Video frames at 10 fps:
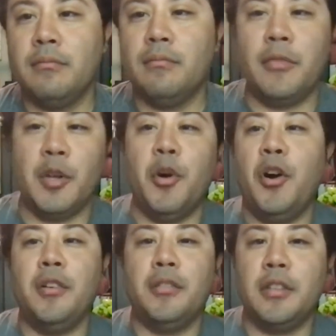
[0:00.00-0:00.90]
the
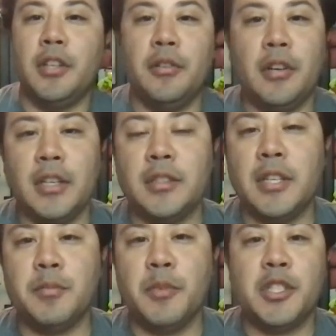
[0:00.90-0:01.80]
ball,
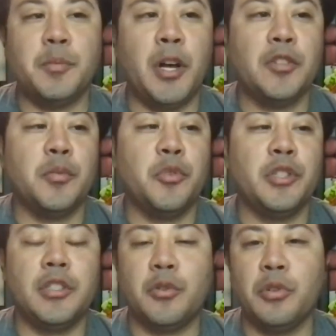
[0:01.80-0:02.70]
as much as possible.
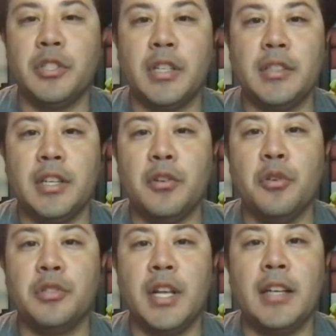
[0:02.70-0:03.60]
She scored 16
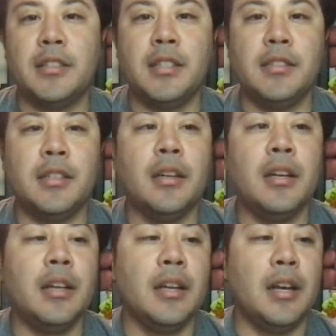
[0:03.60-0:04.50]
goals last season.
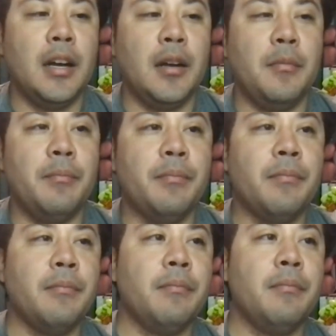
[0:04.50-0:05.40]
Um,
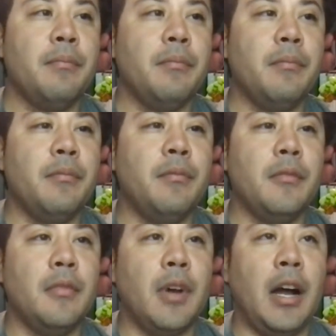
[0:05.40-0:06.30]

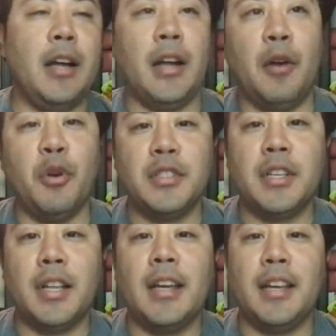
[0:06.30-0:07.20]
I
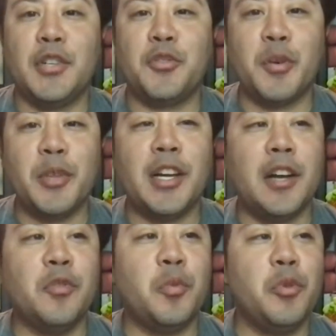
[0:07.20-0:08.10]
wasn't like extremely
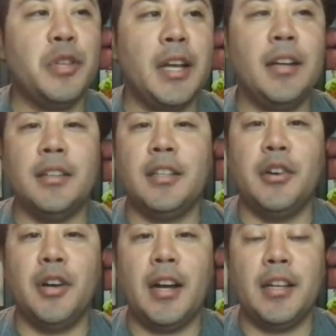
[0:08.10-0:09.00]
comfortable with that.
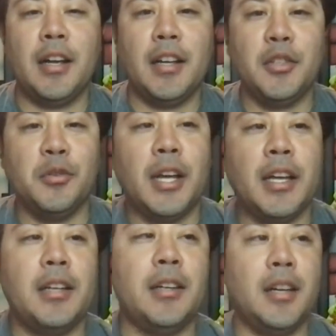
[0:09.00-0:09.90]
I do
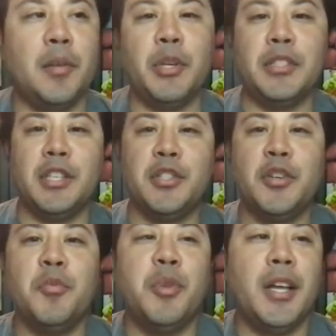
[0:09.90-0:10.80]
like
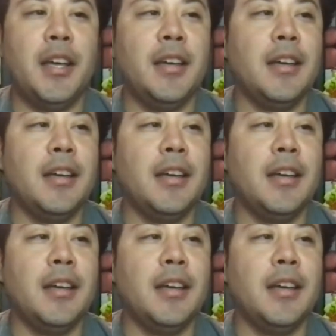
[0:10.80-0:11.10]
positional play.